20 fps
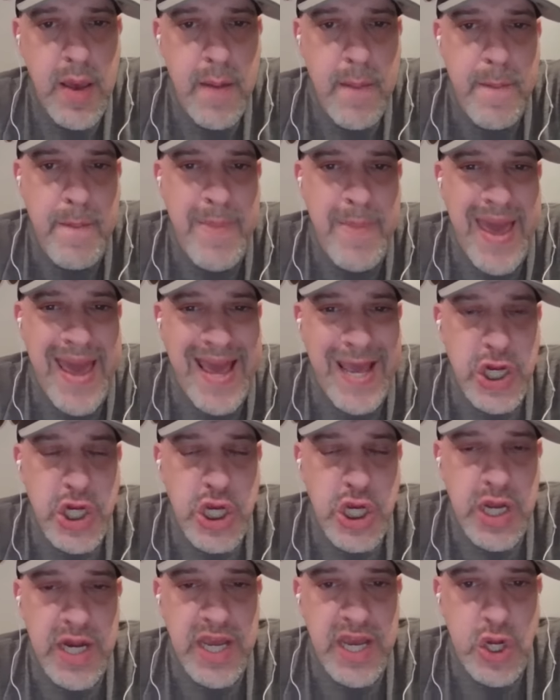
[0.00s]

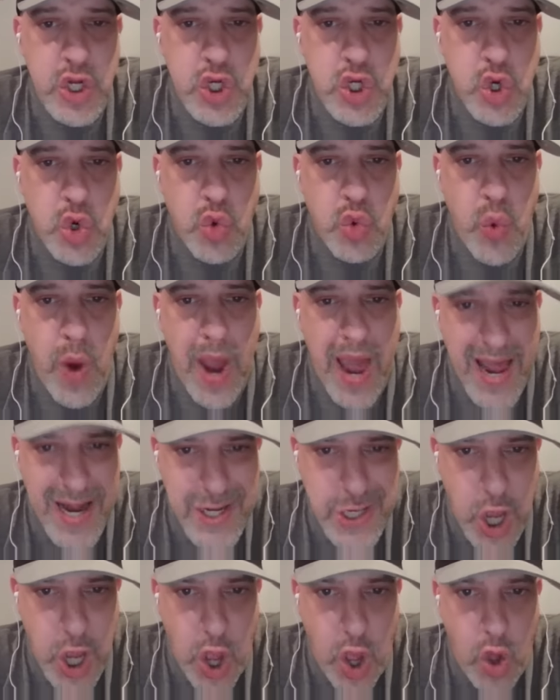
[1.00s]
mansion in
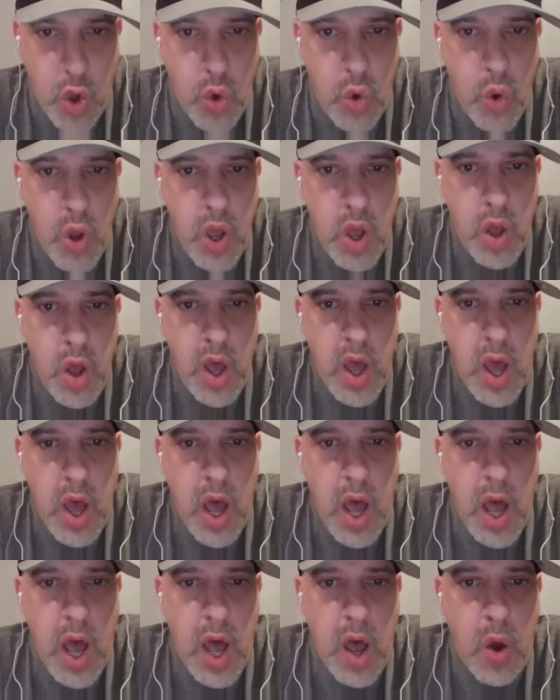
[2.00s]
toronto
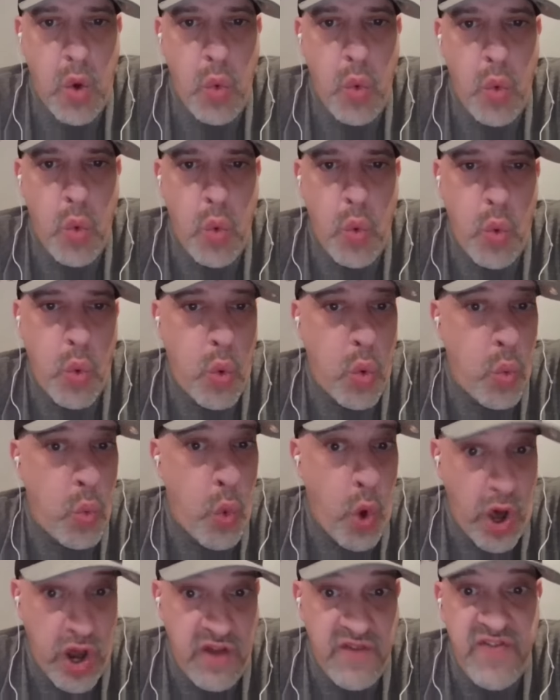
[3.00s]
uh,
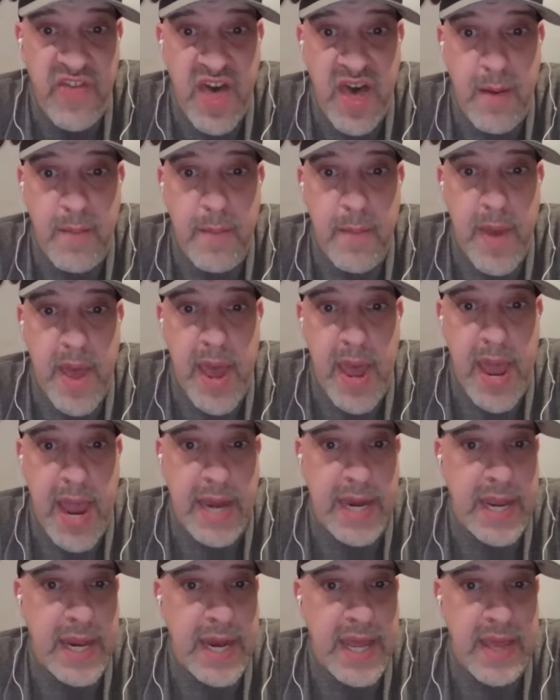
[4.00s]
one of them
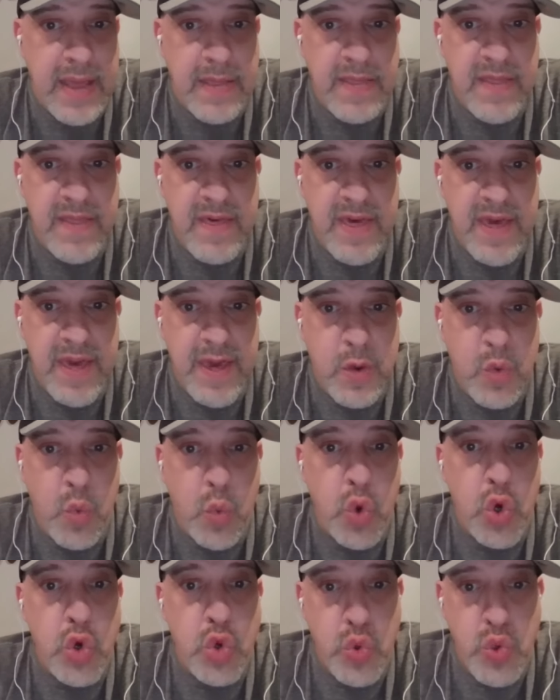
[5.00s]
ending in the
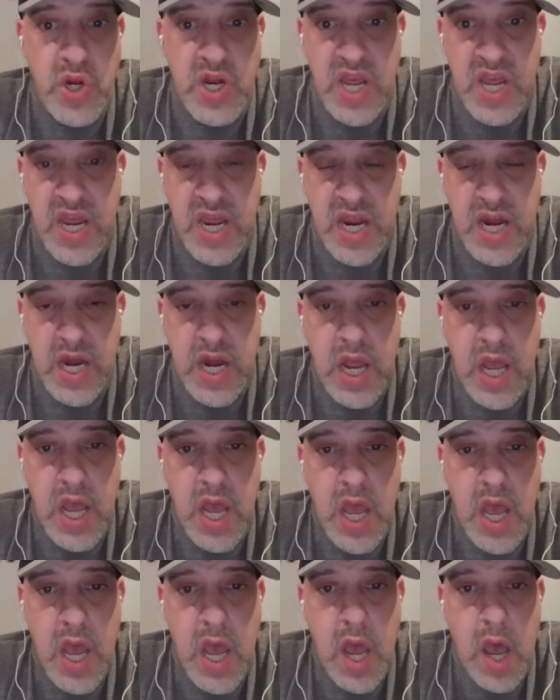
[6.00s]
wounding
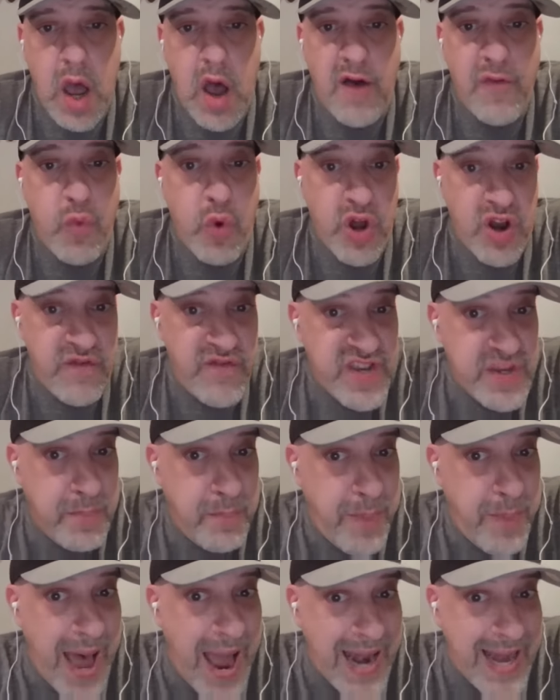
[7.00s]
of one of his
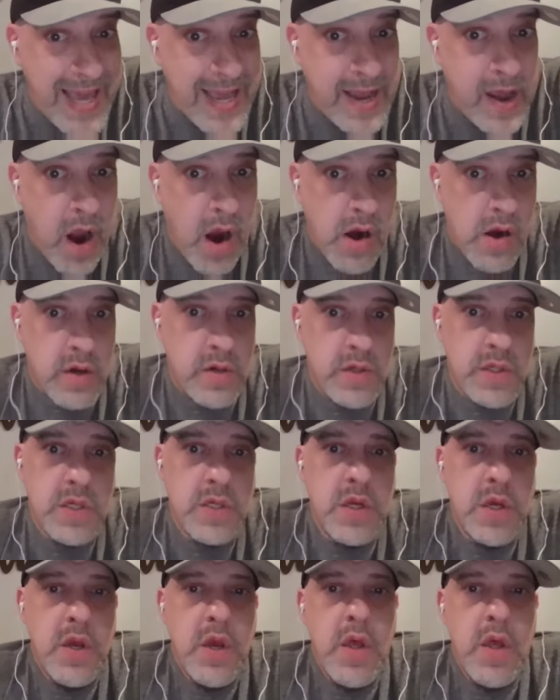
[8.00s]
bodyguards